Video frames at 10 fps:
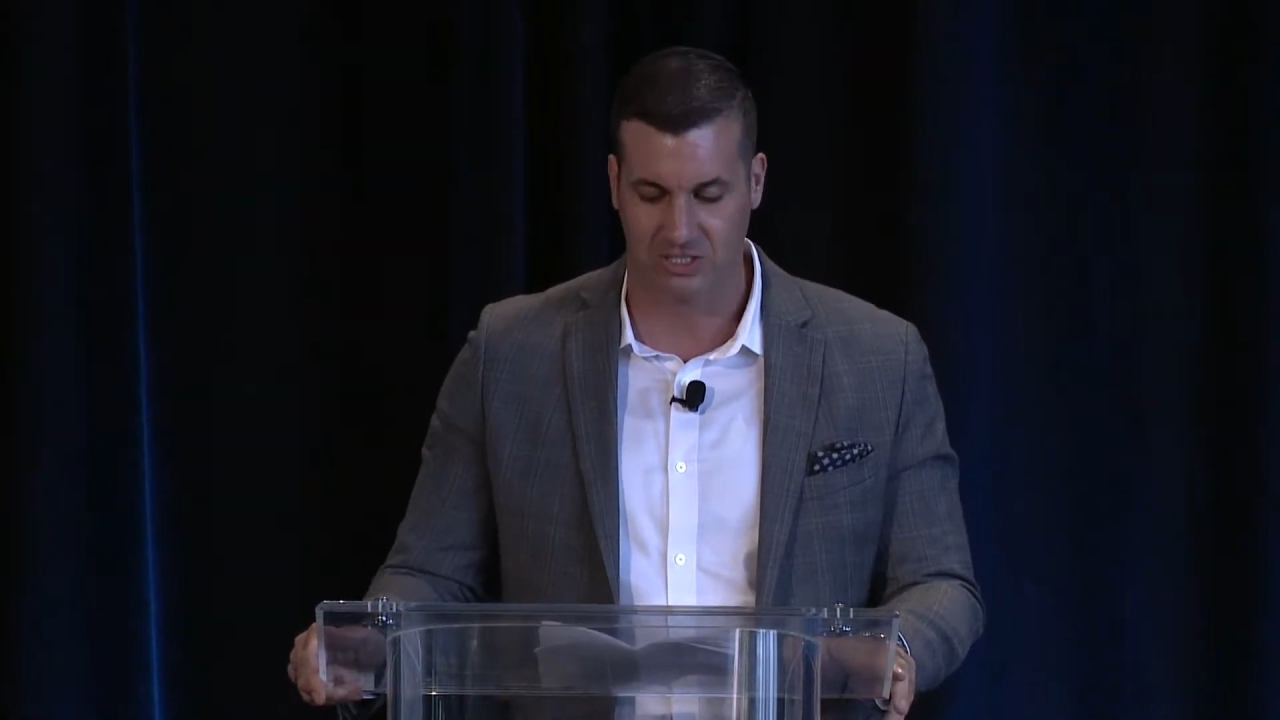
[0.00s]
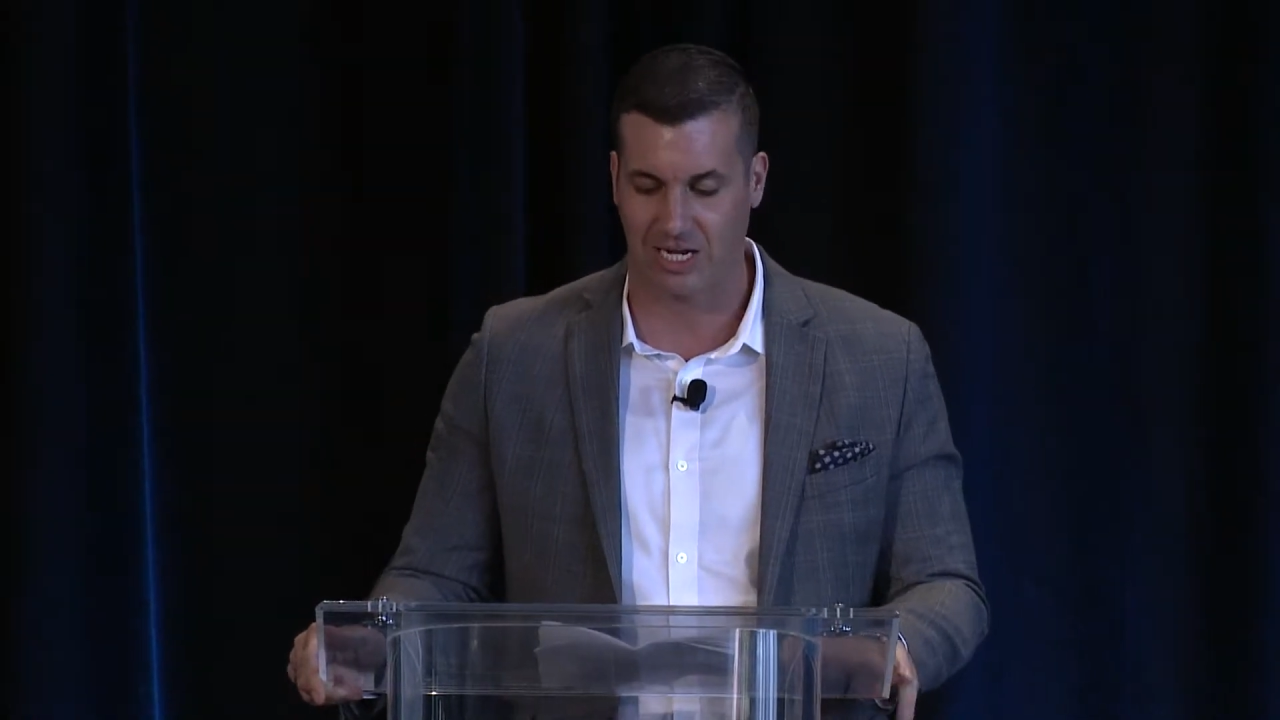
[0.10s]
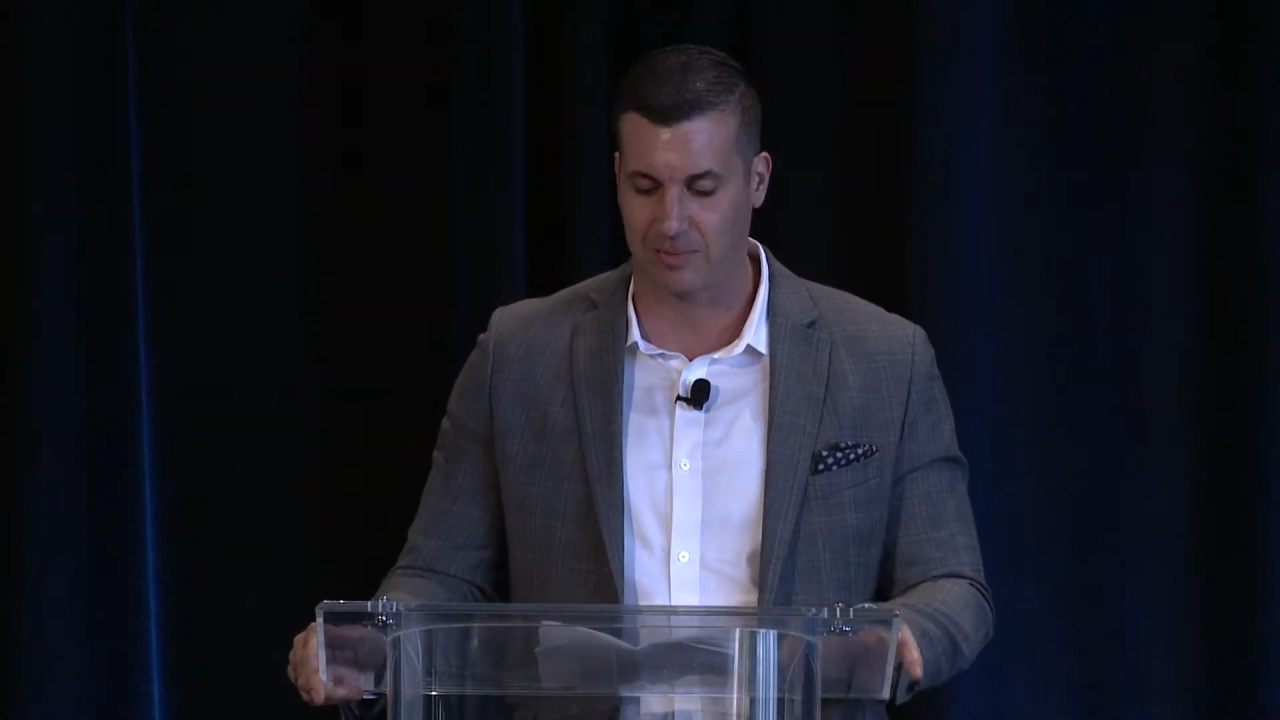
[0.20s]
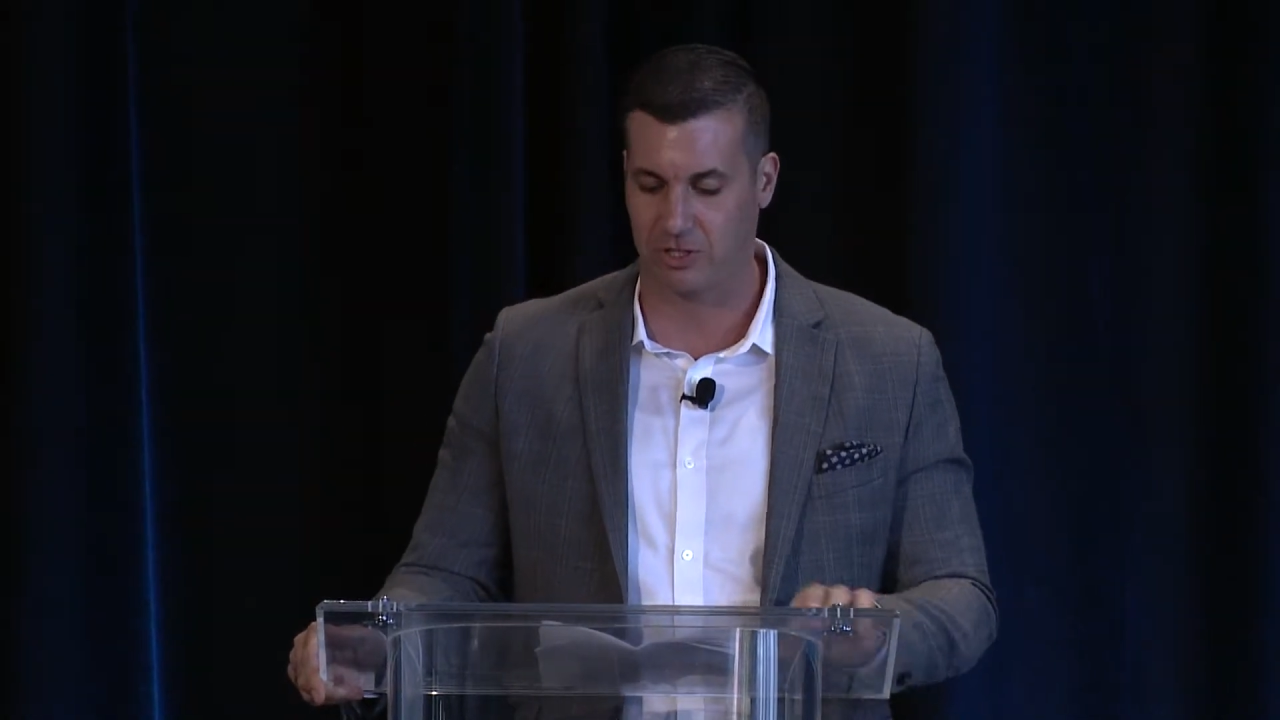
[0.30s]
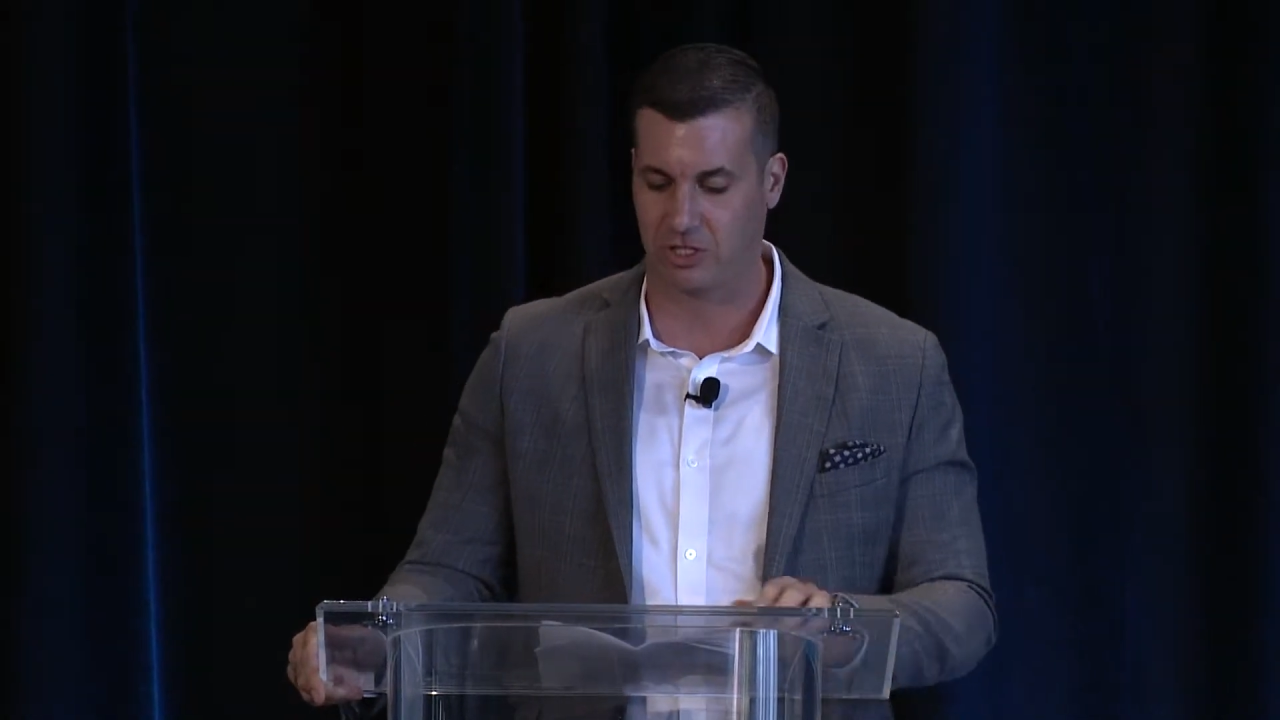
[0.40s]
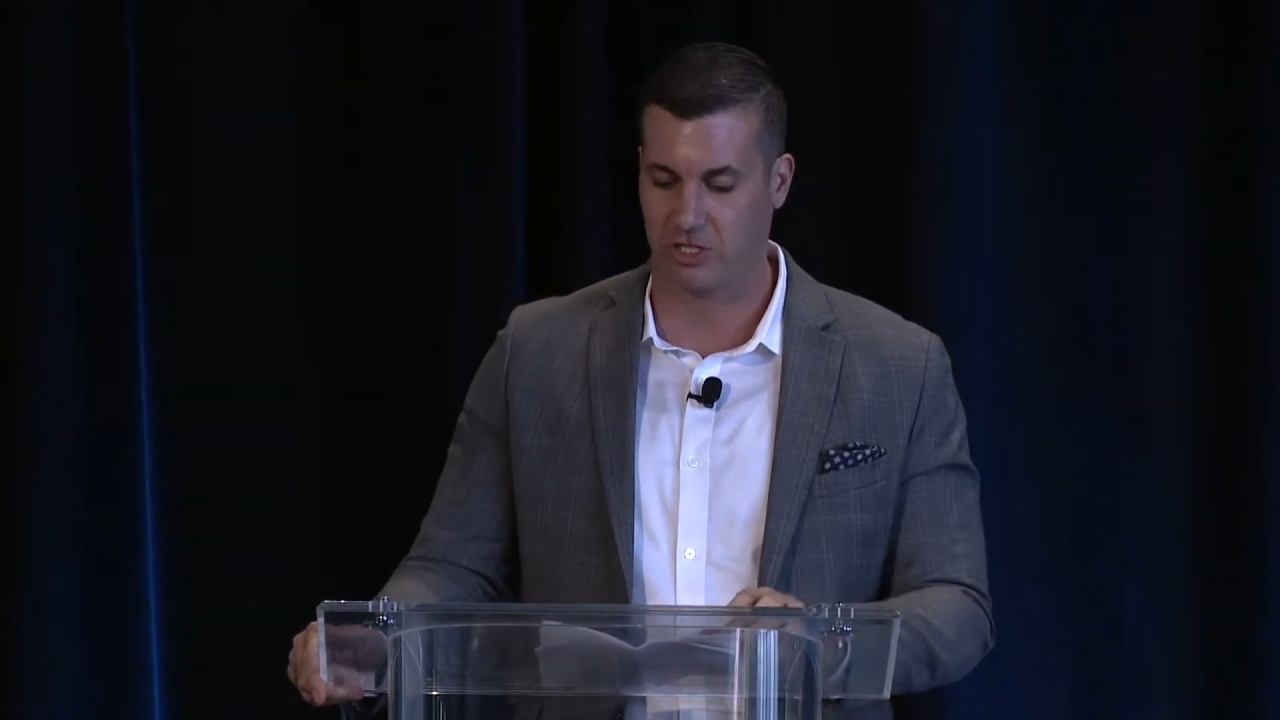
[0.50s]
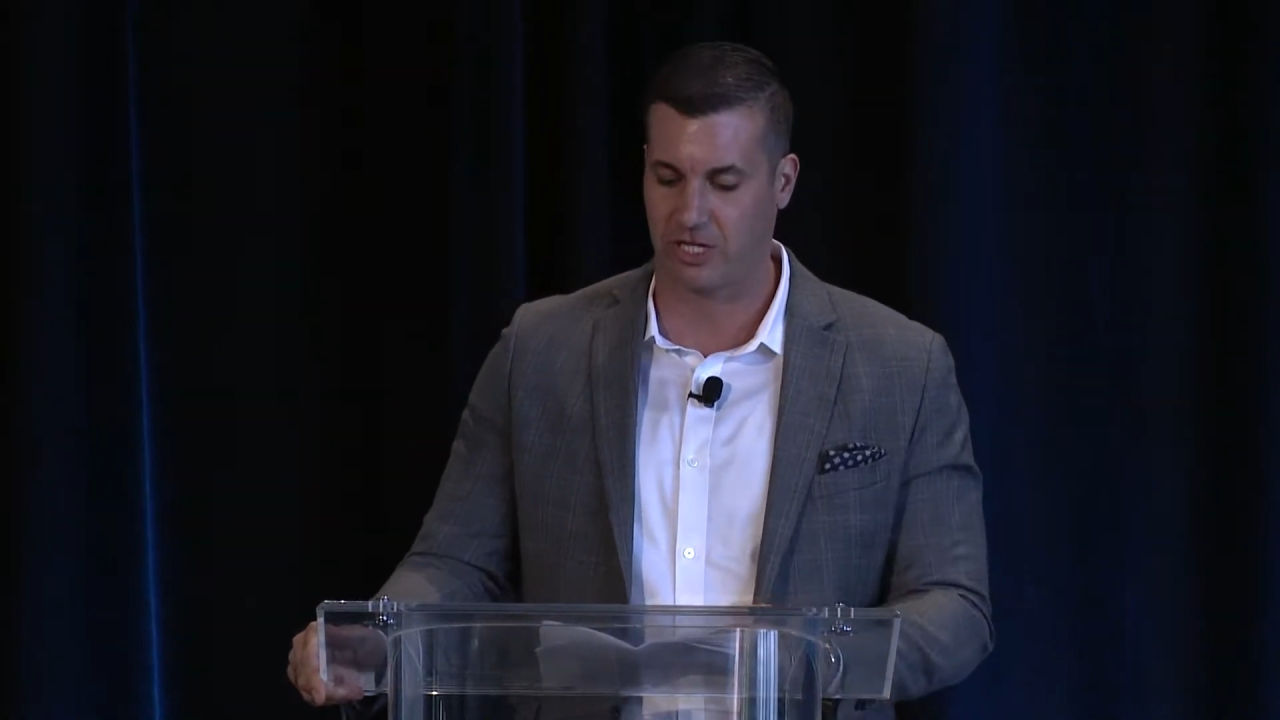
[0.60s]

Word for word: job this year.